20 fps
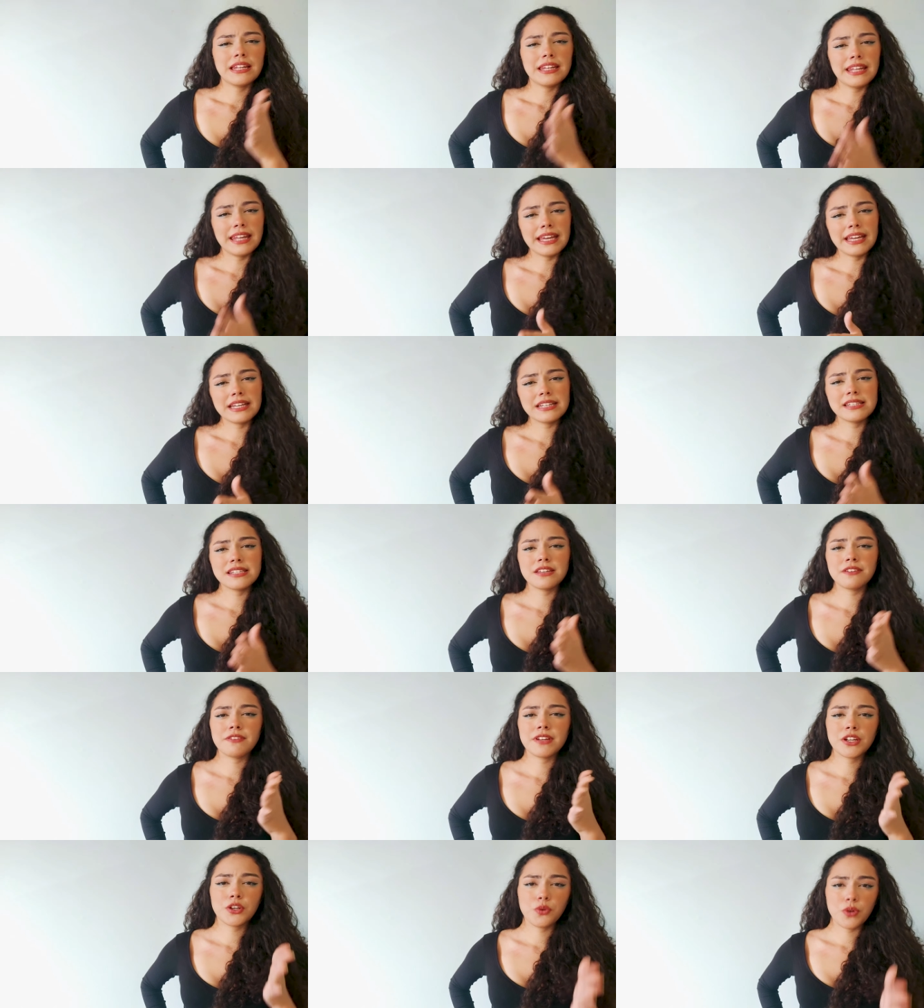
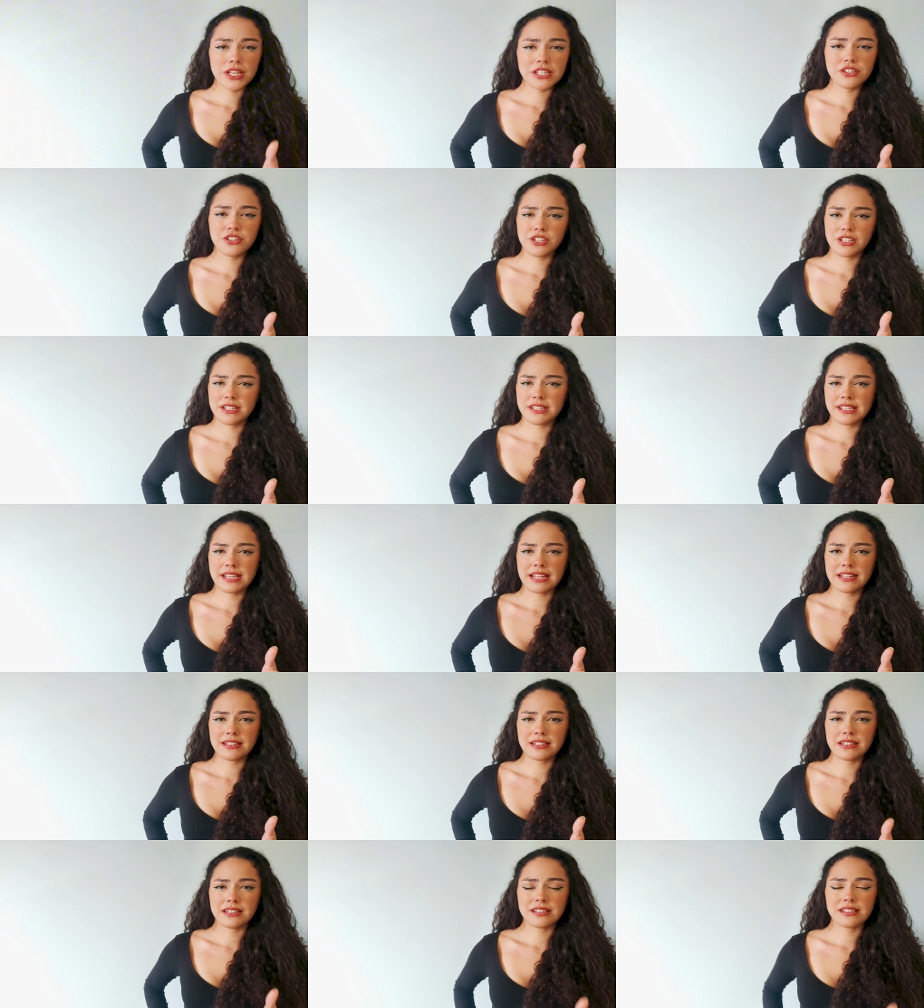negative and question
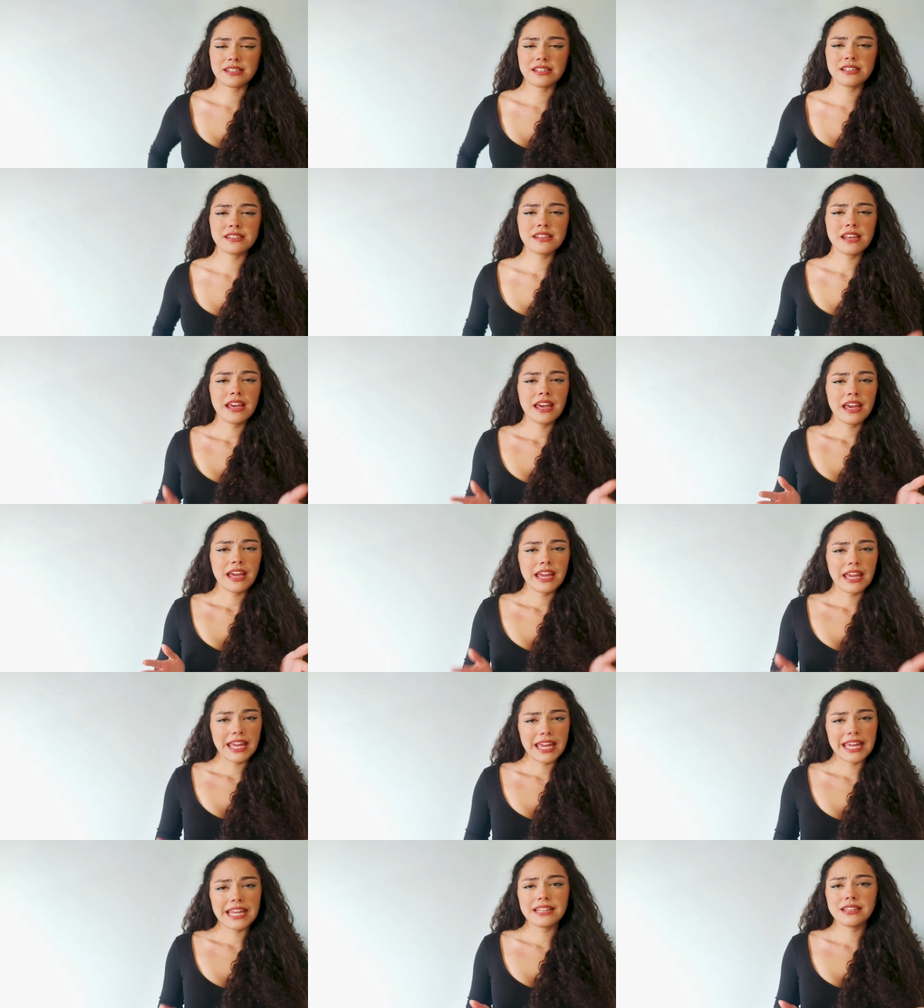sentences
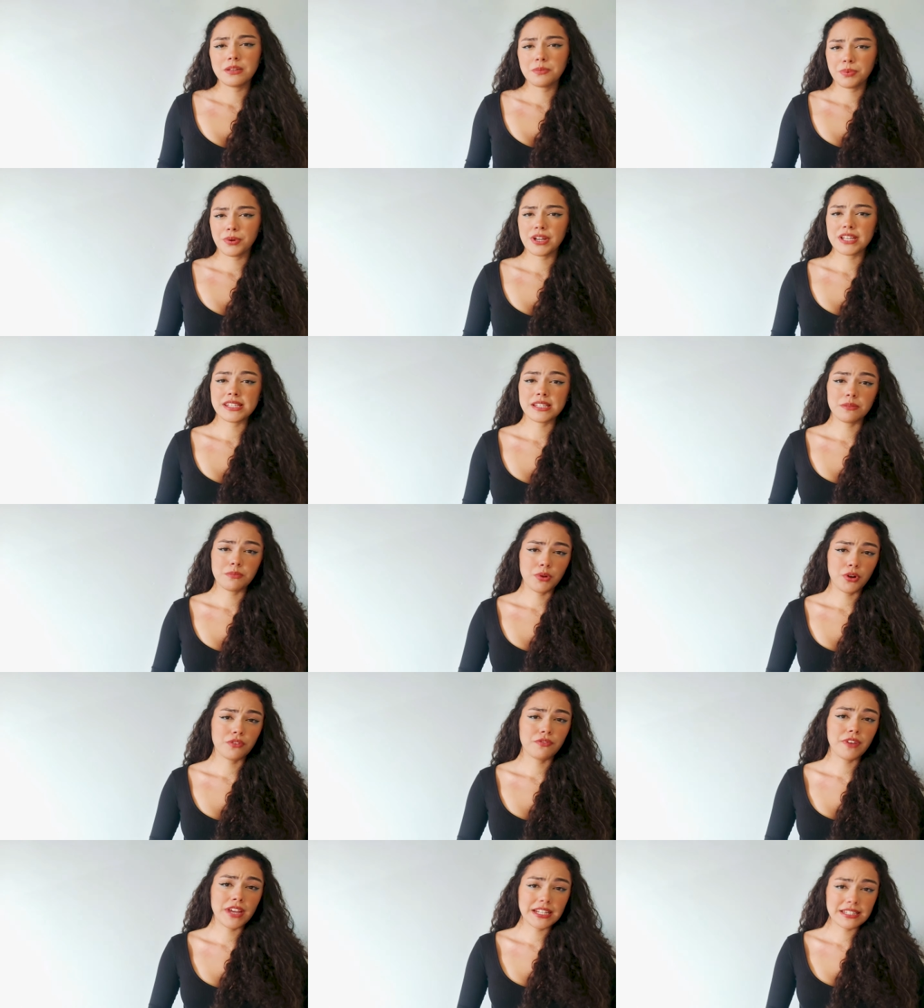in the present
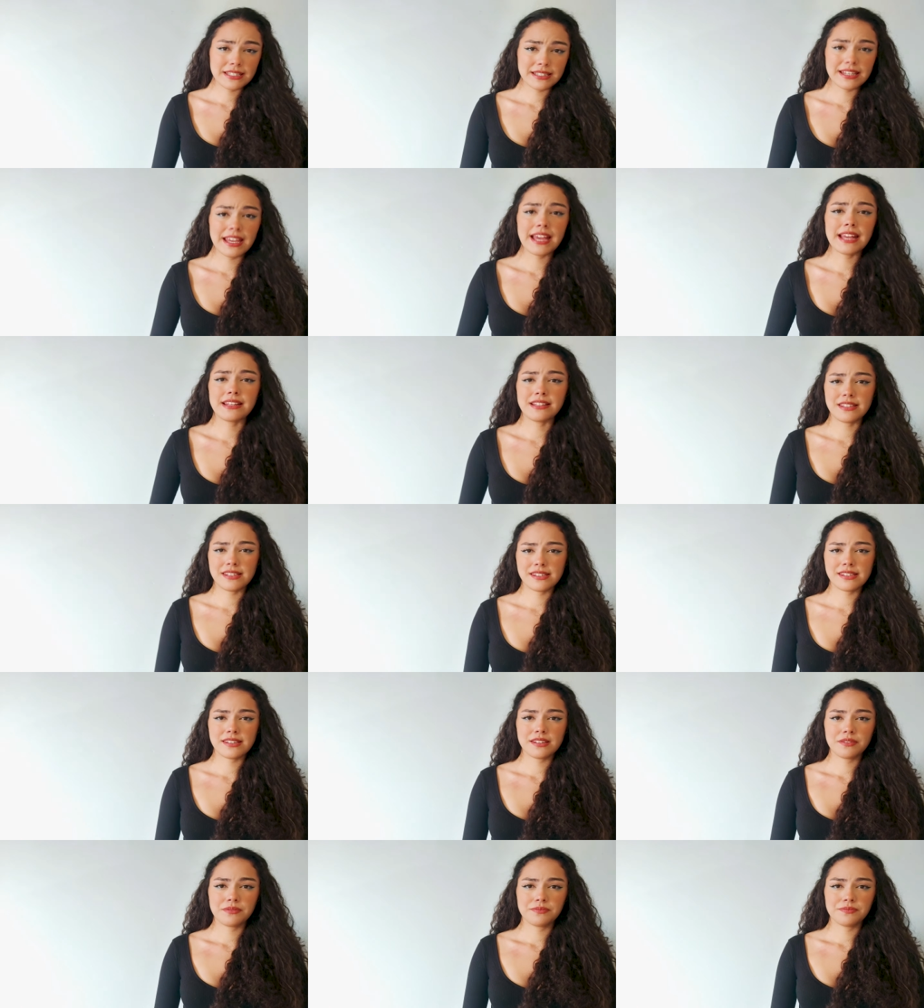perfect
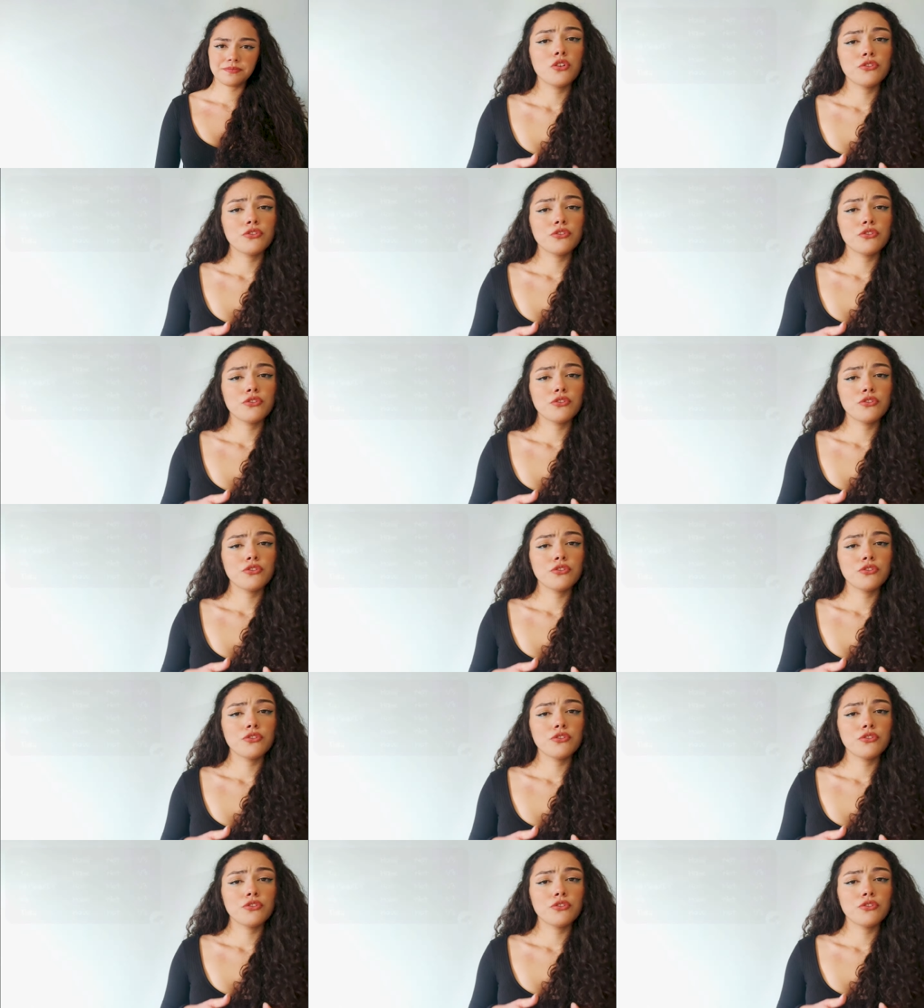tense.